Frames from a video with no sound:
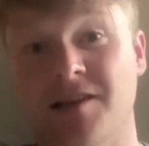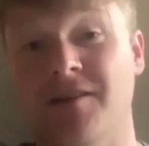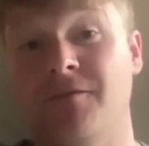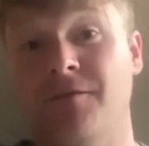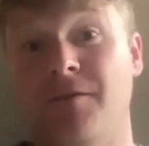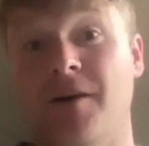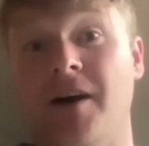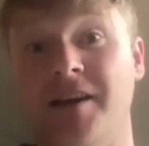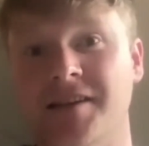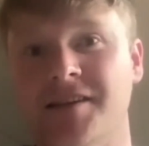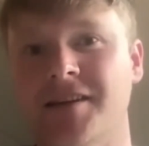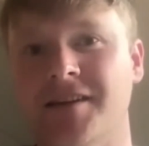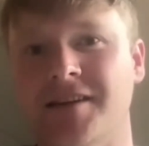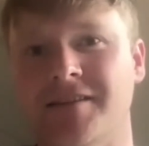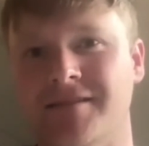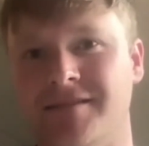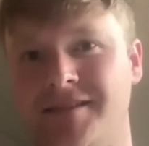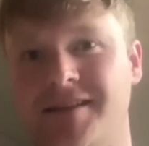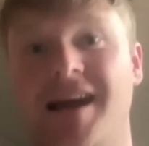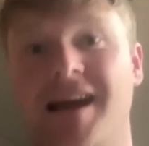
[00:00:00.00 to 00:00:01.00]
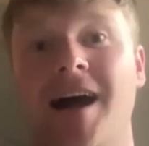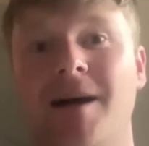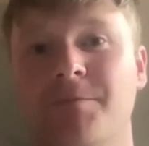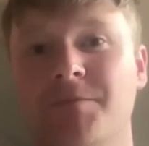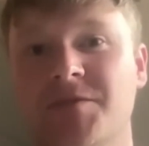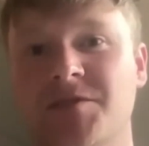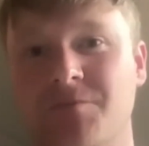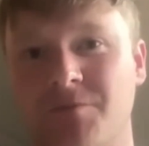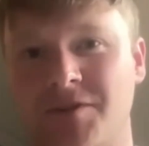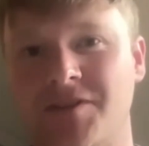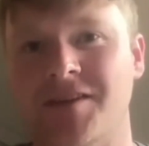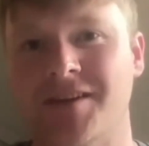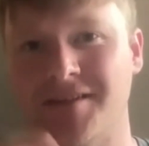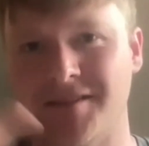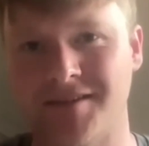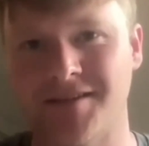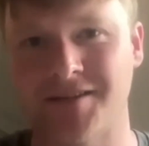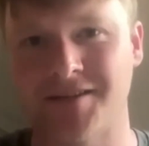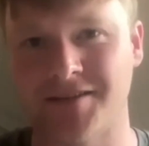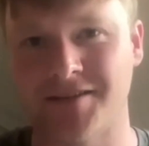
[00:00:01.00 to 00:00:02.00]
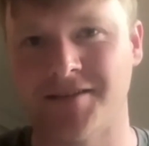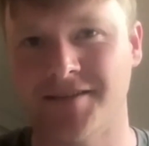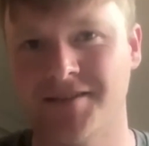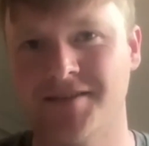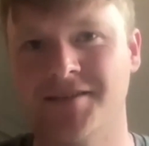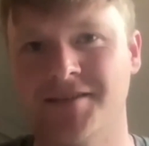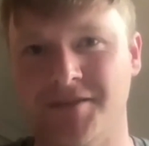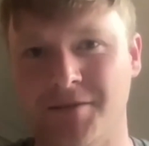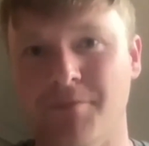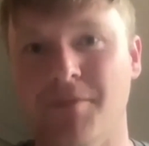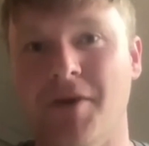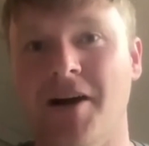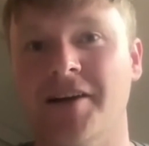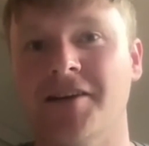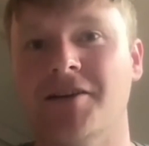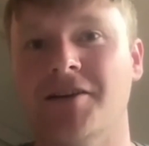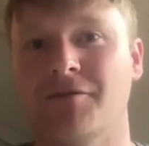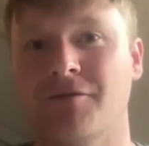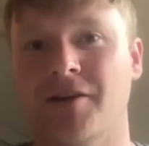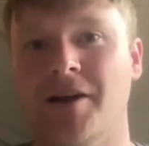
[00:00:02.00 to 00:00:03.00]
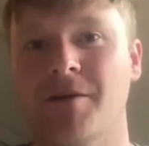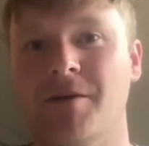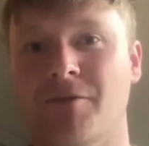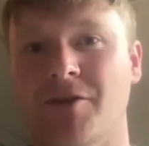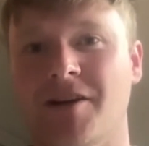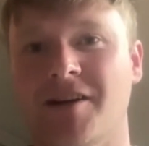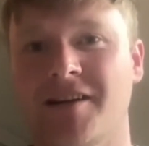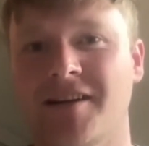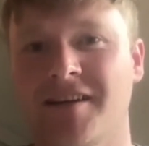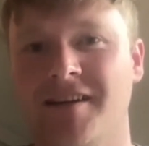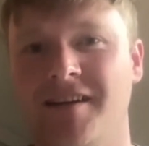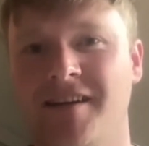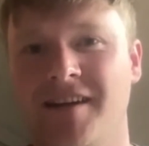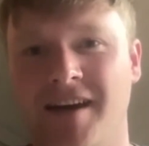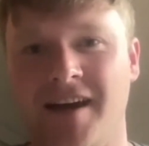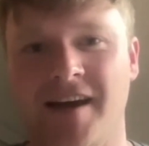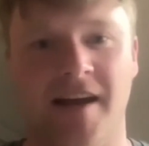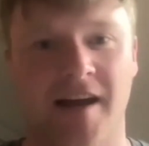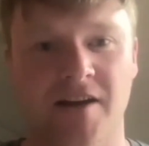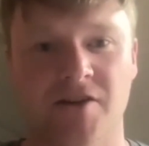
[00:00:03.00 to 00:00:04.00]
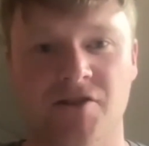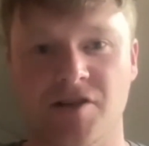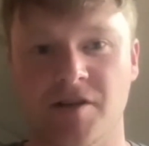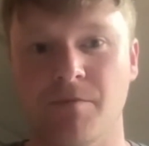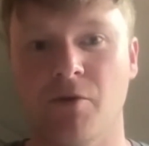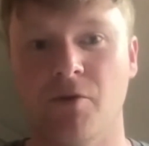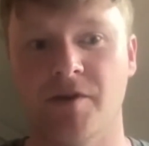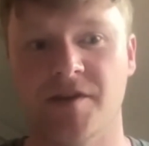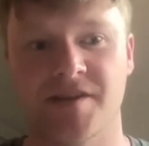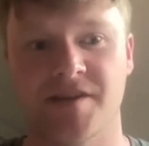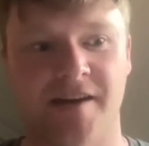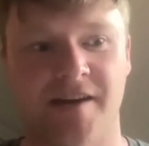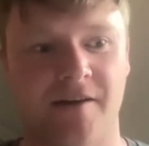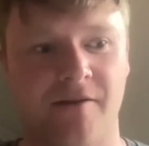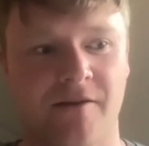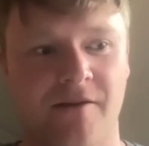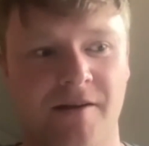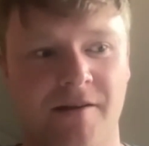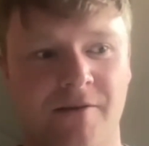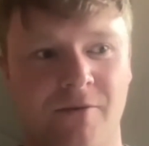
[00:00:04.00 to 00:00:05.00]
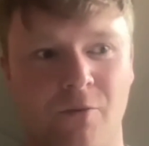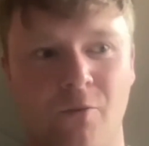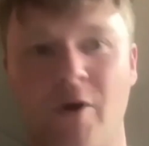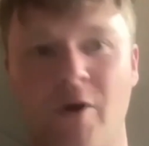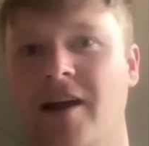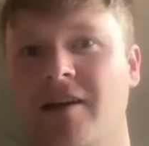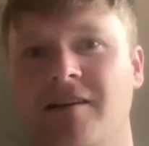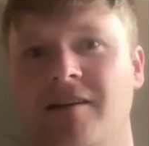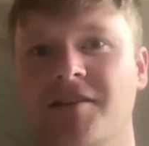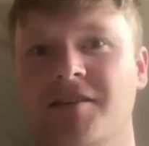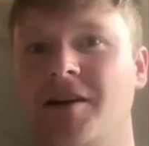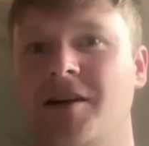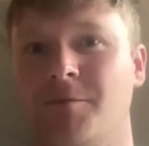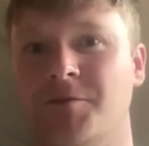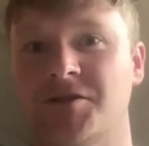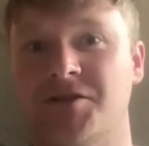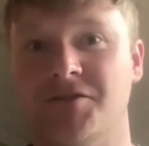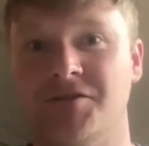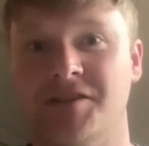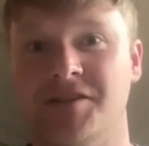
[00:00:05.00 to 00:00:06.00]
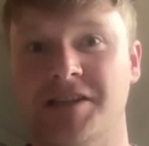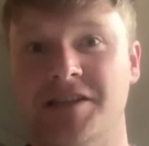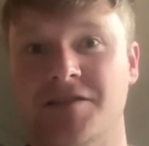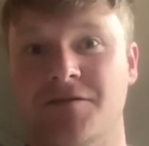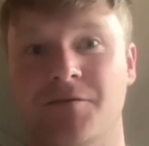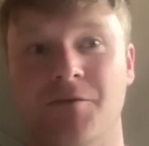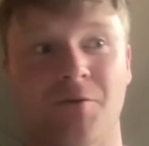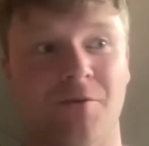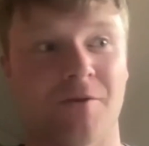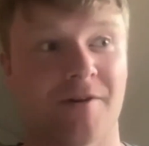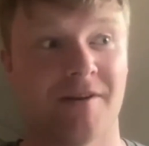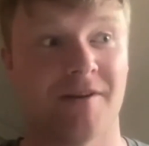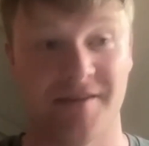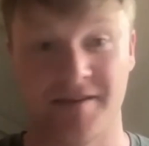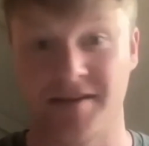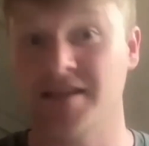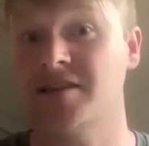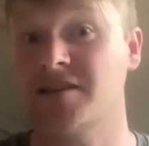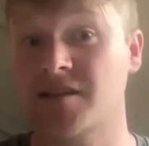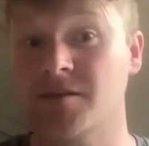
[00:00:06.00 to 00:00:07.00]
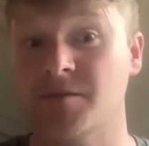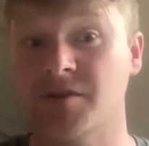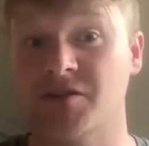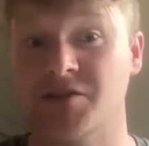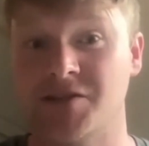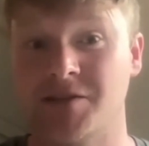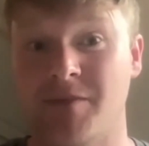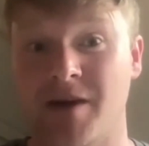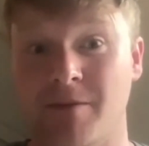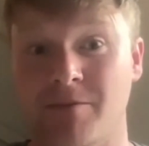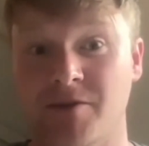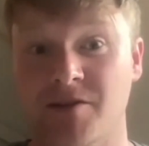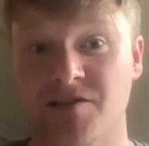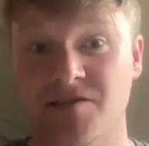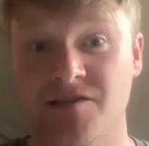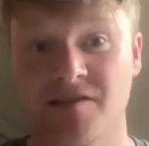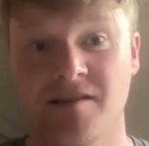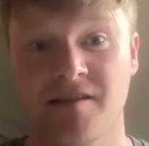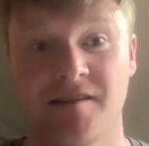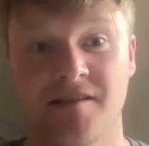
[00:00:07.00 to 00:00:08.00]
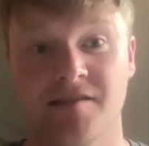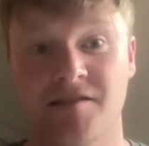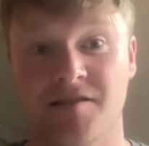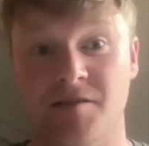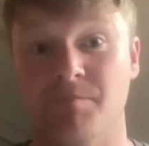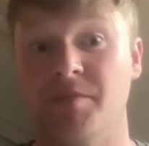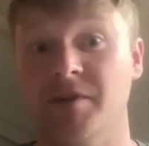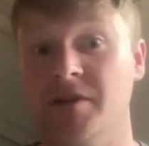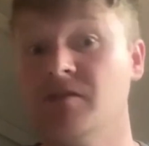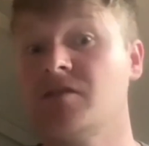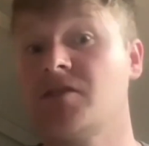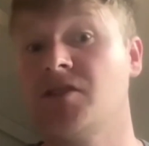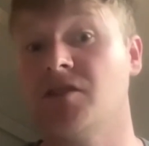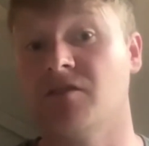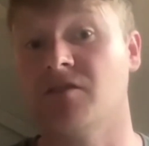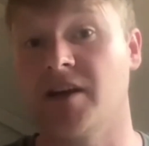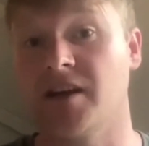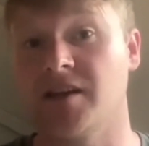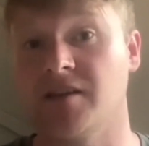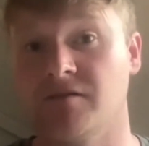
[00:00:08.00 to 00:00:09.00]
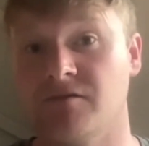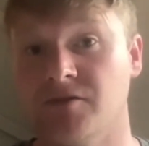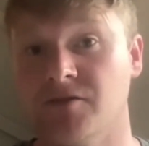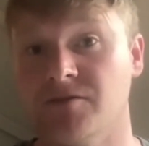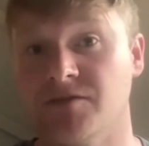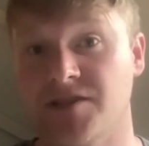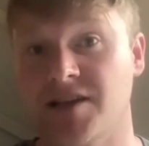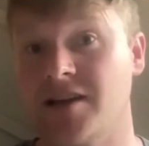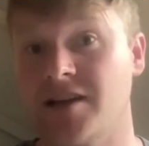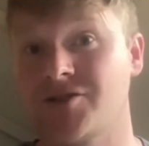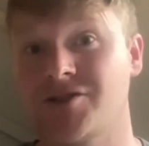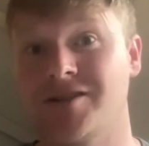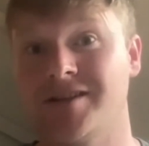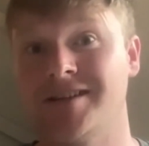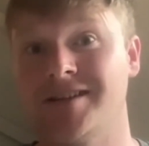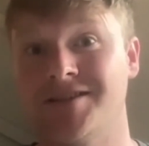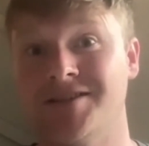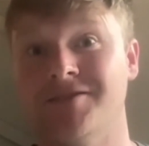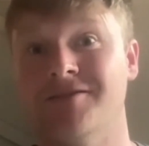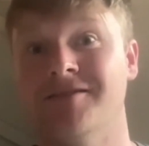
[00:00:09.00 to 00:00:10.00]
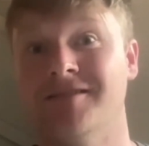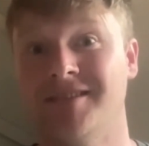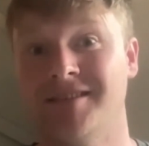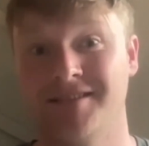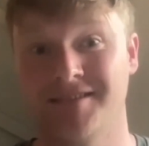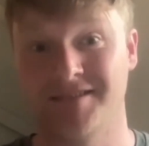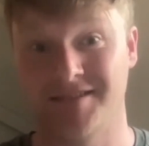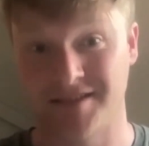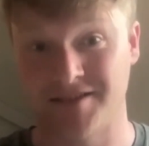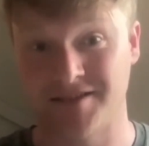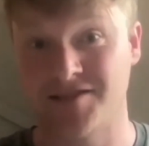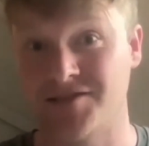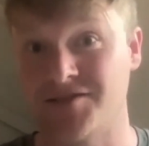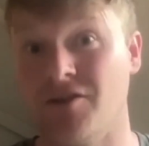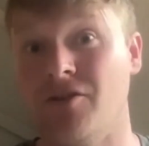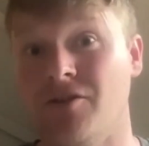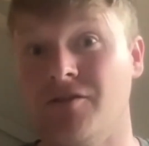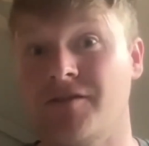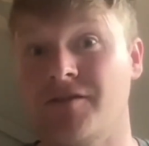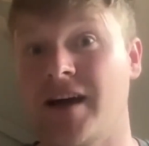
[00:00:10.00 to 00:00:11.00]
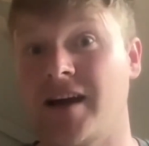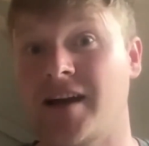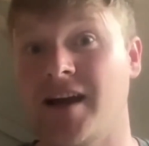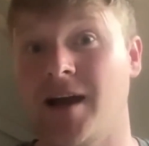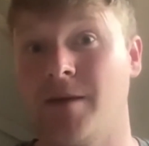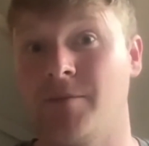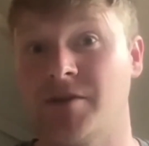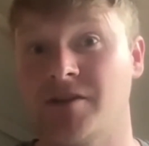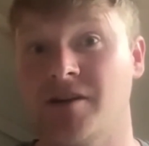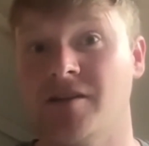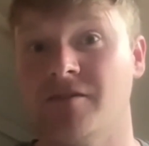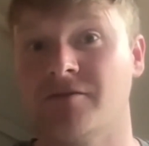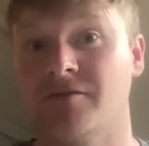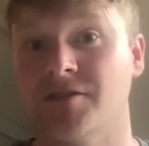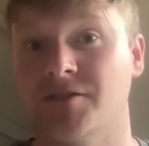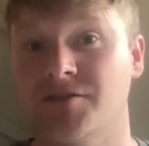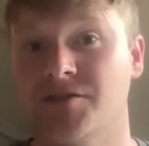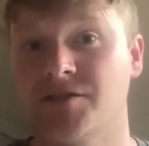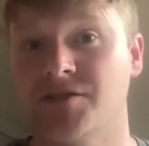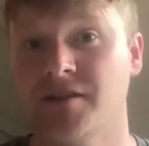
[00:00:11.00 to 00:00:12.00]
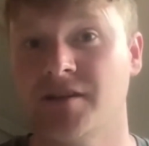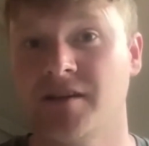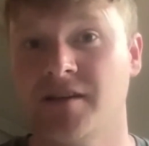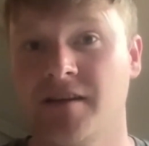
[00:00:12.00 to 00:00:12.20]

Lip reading: finding gaps within the MITRE framework and actually pointing out where are the opportunities for these community members to build curated rules actually to solve that gap in coverage.